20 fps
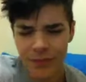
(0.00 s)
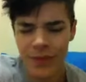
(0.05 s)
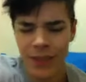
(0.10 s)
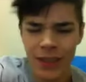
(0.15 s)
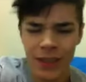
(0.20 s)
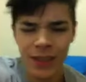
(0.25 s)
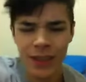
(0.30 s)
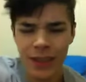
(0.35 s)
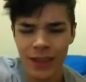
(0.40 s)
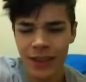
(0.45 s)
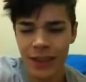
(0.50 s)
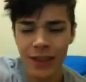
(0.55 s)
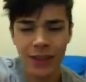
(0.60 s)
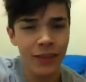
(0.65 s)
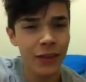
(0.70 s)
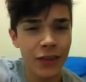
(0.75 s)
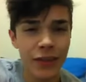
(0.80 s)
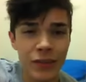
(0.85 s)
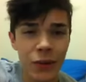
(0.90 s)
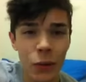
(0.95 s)
you know,
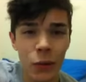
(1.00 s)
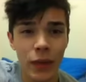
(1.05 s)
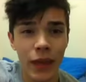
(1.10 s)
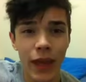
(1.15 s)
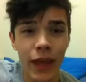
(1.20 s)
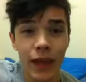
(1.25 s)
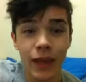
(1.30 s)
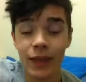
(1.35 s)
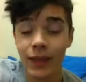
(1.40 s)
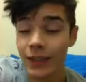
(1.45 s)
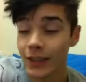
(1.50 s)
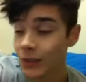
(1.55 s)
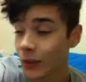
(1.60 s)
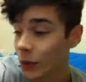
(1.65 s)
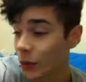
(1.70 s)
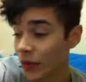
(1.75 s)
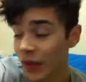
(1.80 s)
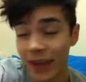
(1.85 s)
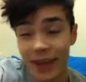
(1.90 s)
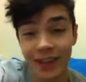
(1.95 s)
it's all there. It's
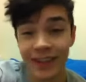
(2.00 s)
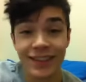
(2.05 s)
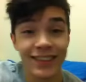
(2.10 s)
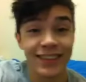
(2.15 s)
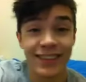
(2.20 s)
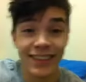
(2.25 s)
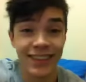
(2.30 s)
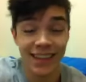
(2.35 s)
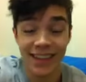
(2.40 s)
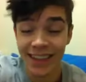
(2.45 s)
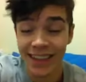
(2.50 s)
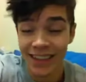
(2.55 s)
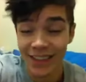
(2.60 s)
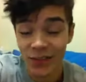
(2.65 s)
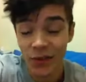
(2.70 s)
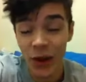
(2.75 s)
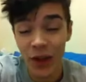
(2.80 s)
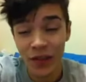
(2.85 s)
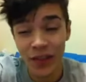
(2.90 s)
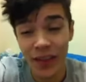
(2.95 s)
all there. It's
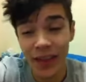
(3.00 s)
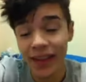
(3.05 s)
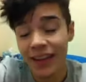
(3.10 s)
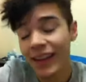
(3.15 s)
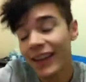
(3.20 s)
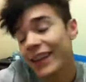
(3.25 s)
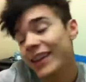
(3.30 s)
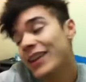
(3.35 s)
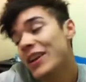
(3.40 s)
it's right there.